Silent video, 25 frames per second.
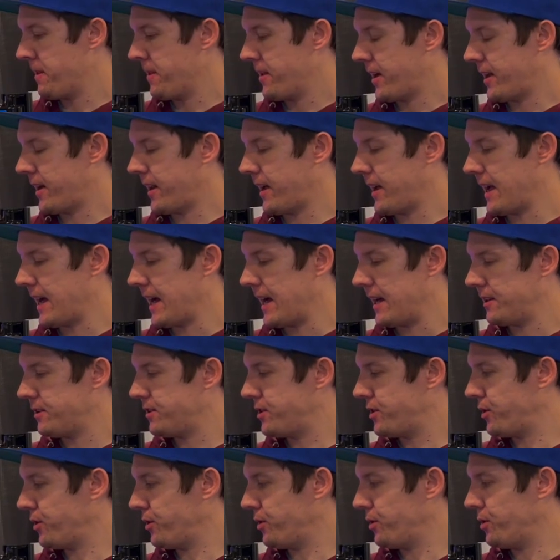and I had
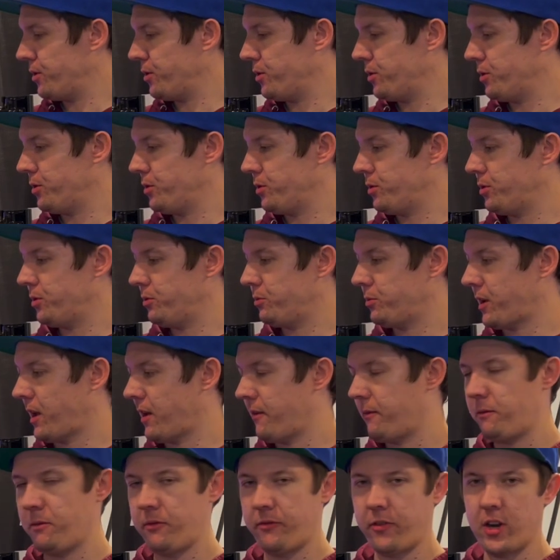to, when
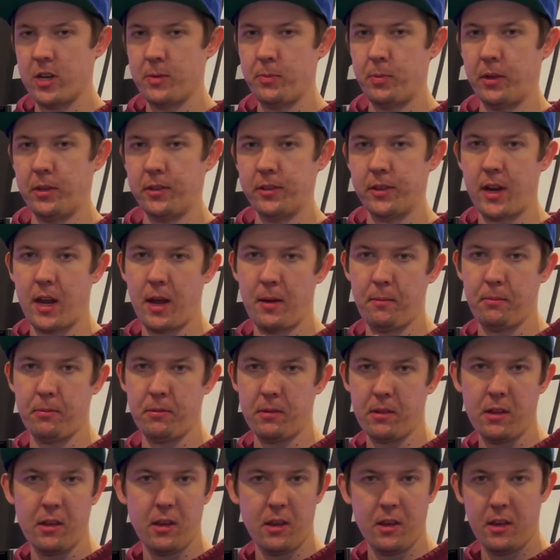I first built it up,
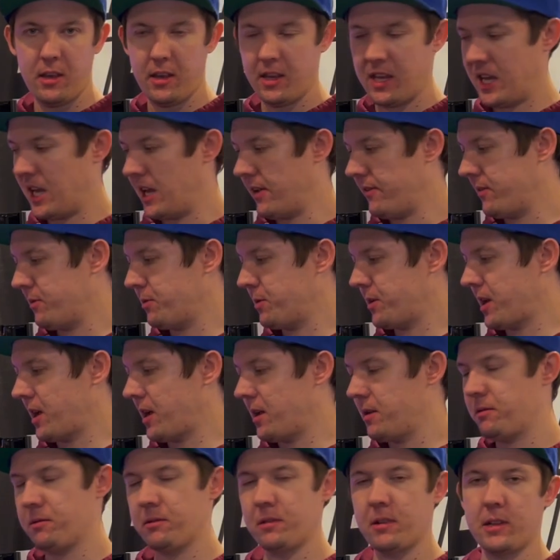even when
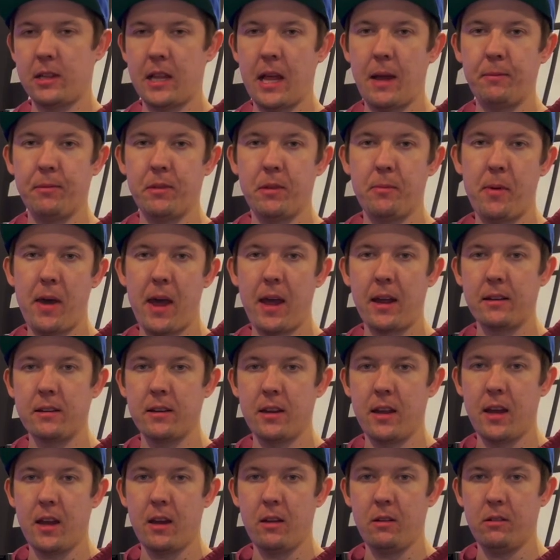I clamp the back
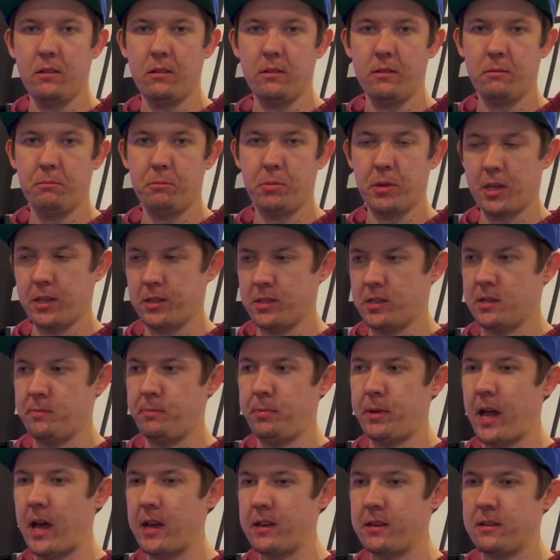down, because it's
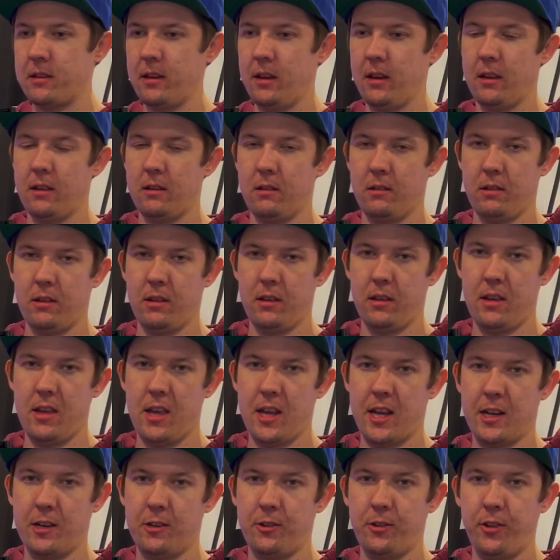plastic,
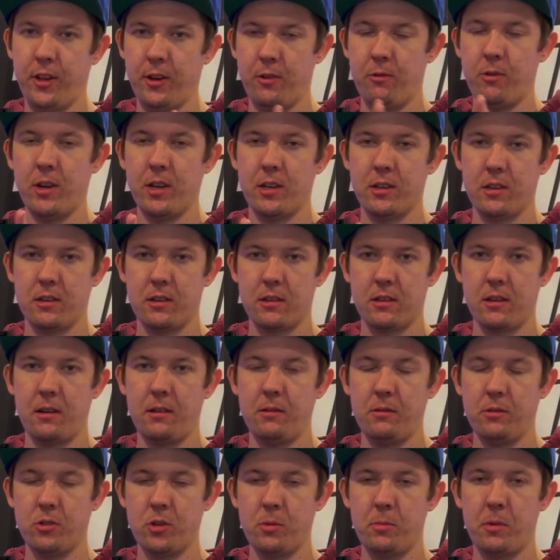it can only reach
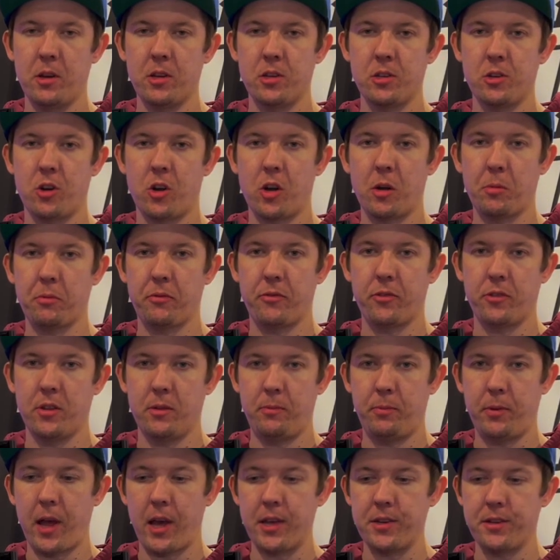so much torque before the
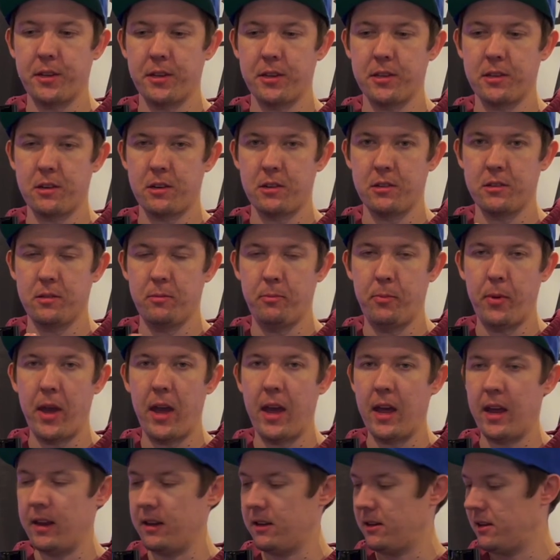plastic starts to
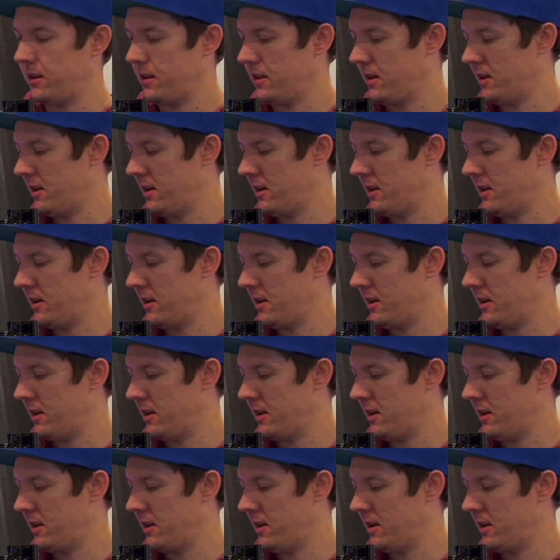bend.